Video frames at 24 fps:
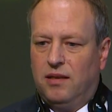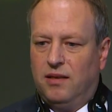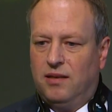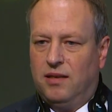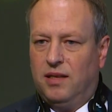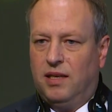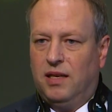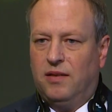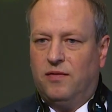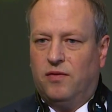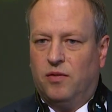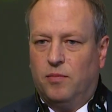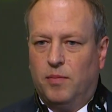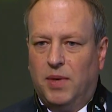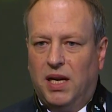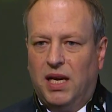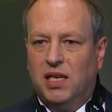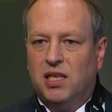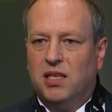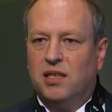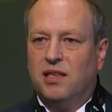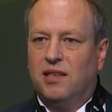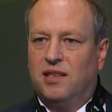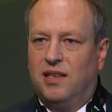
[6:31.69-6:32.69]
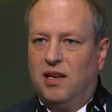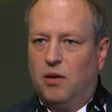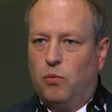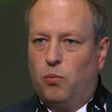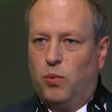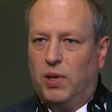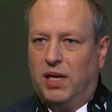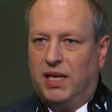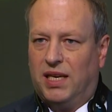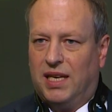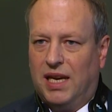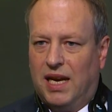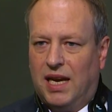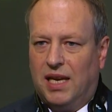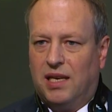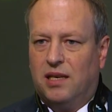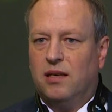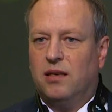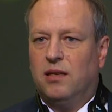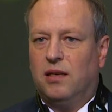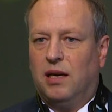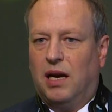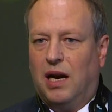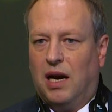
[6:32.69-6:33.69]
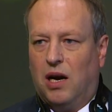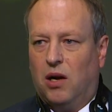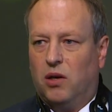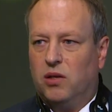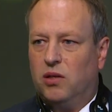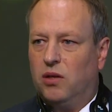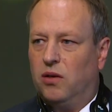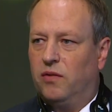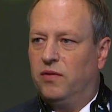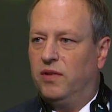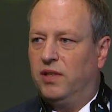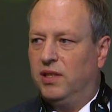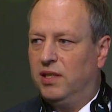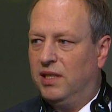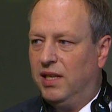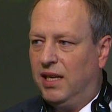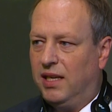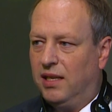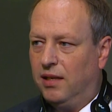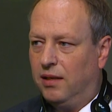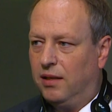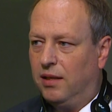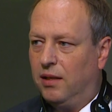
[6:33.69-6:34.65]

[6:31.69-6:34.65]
the information that we get out of the data,